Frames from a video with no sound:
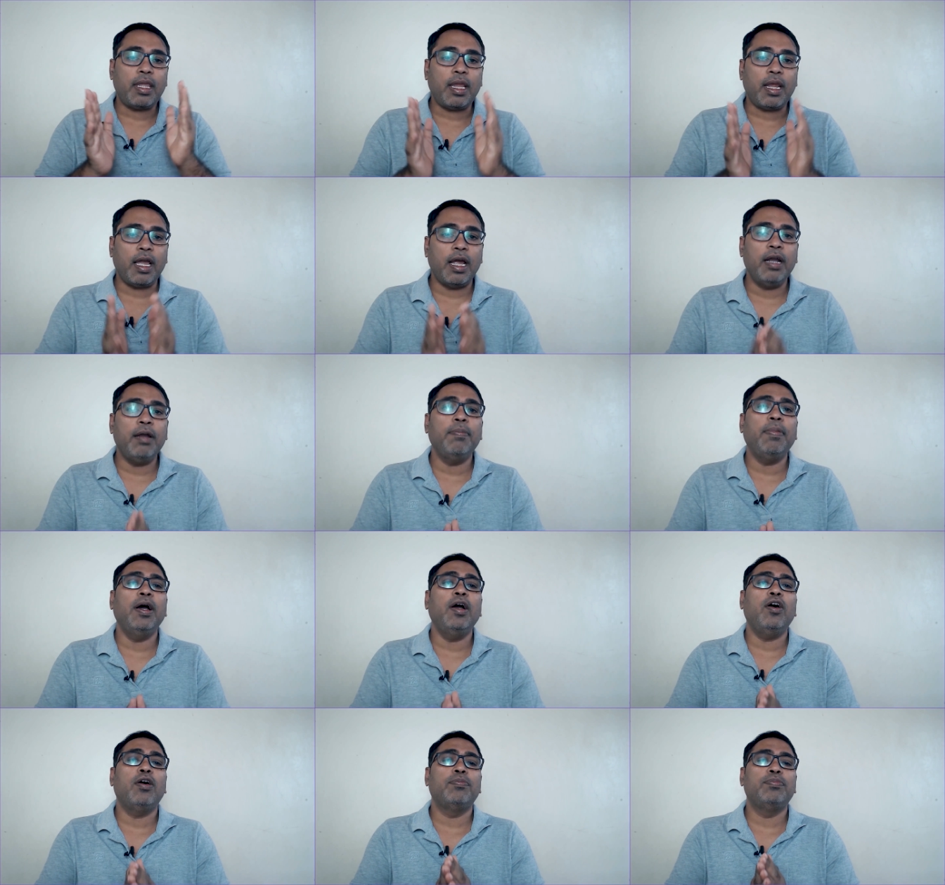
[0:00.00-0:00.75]
and
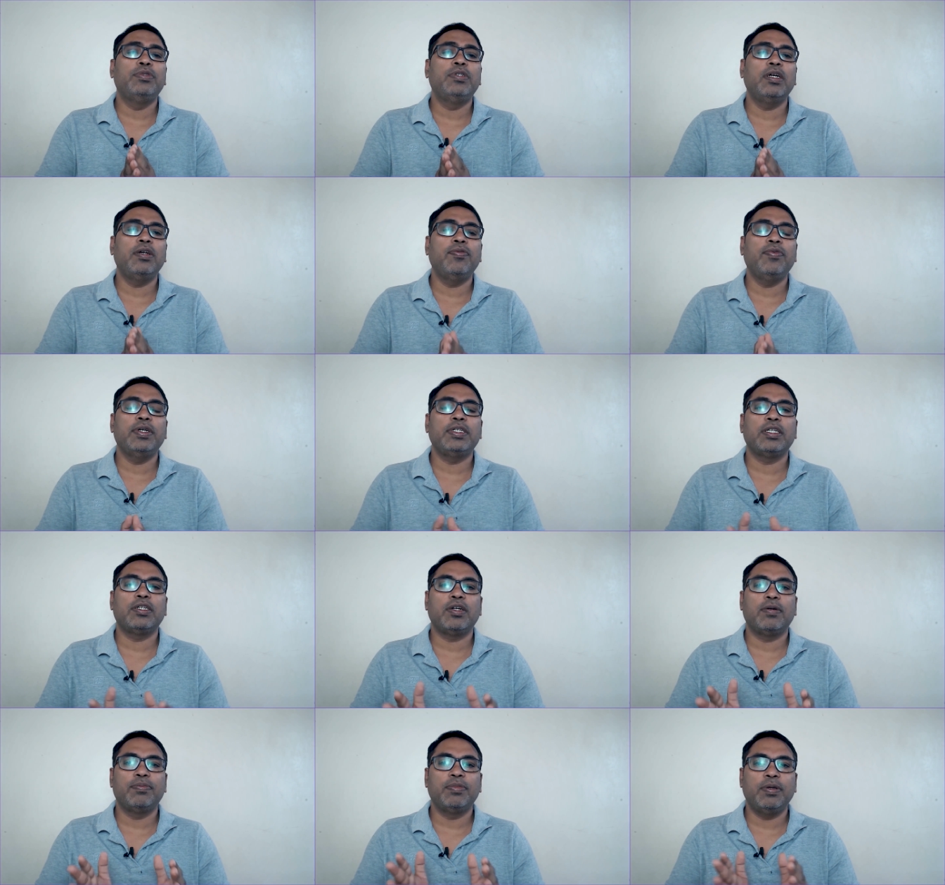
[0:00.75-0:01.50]
by
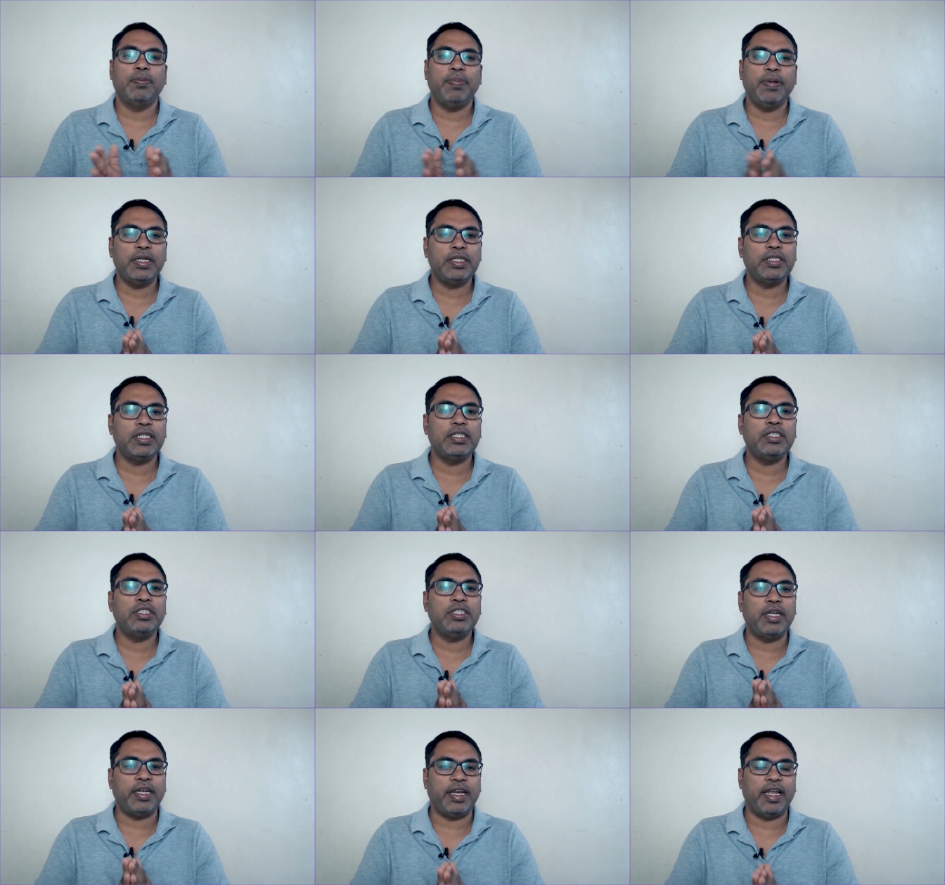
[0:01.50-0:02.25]
observation of the
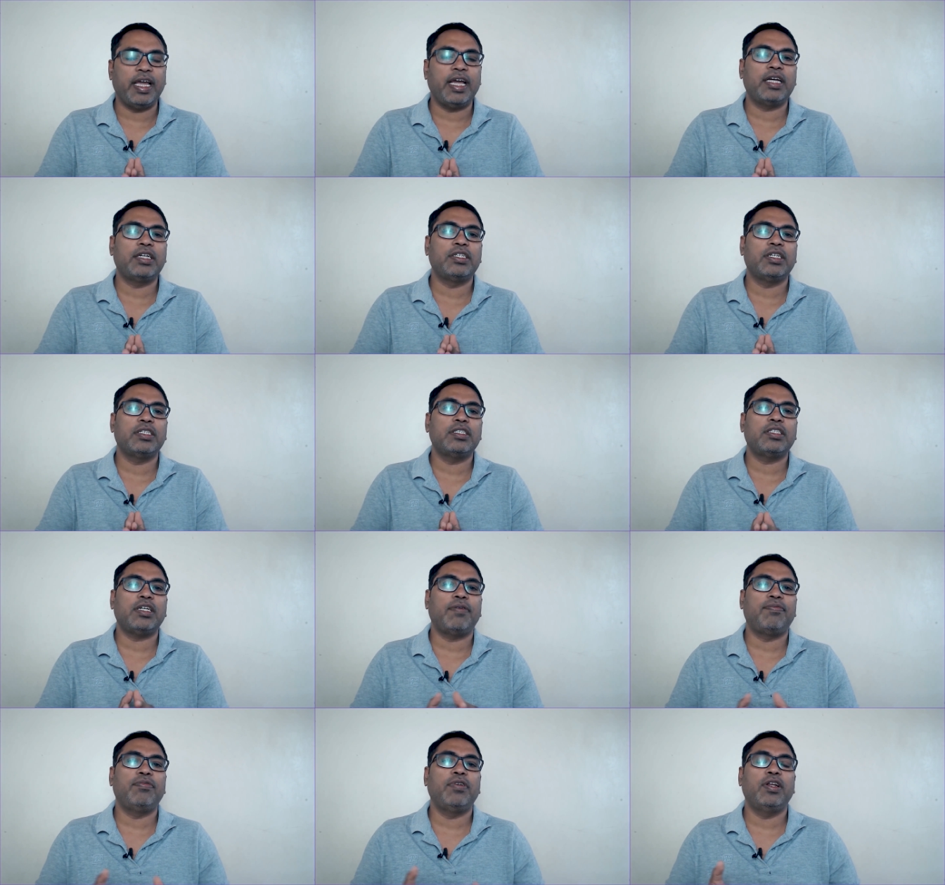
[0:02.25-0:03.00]
patient's reactions
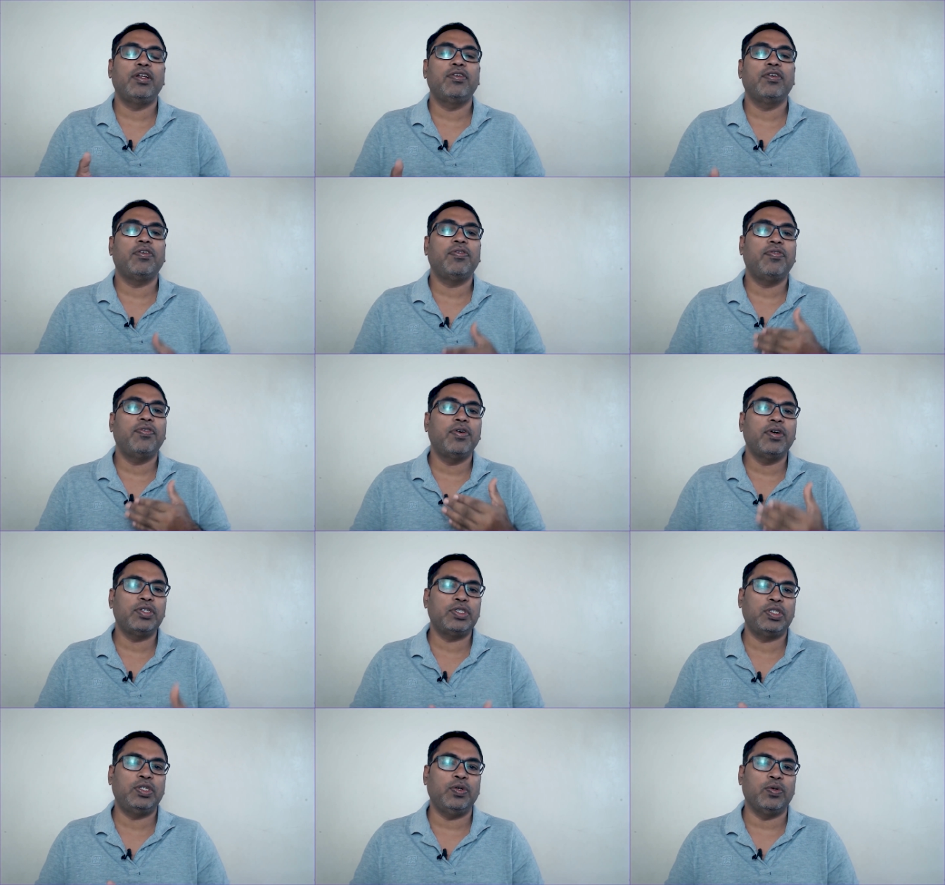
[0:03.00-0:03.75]
after your
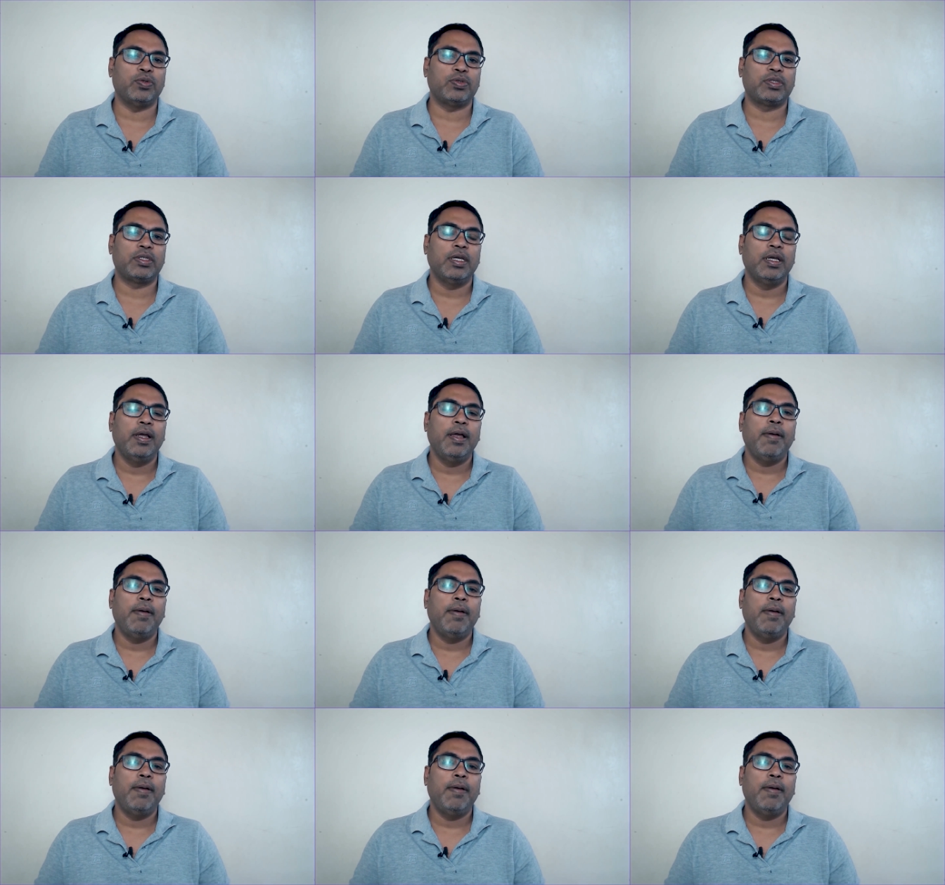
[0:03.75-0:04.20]
first dose.